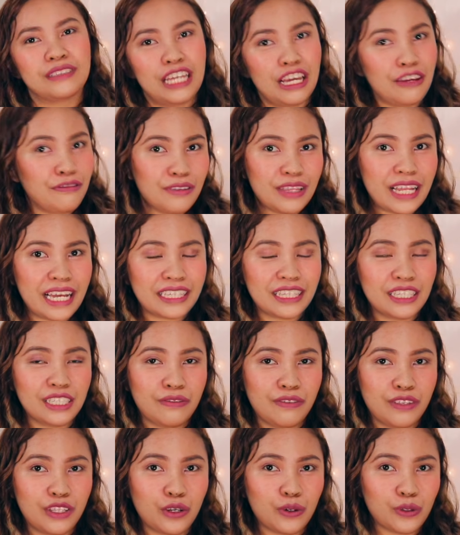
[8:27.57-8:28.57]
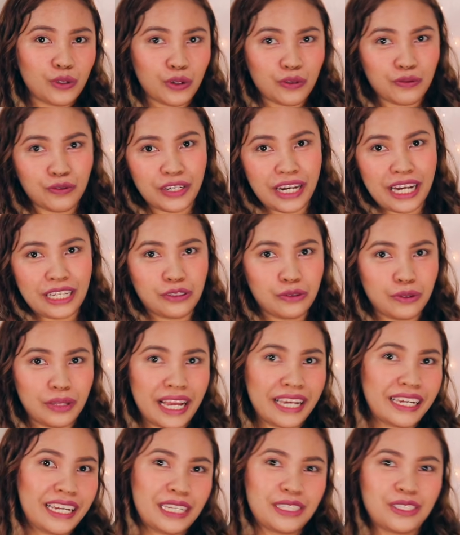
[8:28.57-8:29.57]
If you like this video, don't forget to
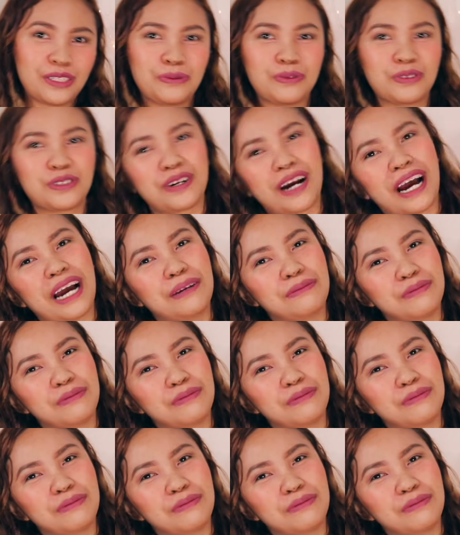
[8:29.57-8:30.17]
like and subscribe.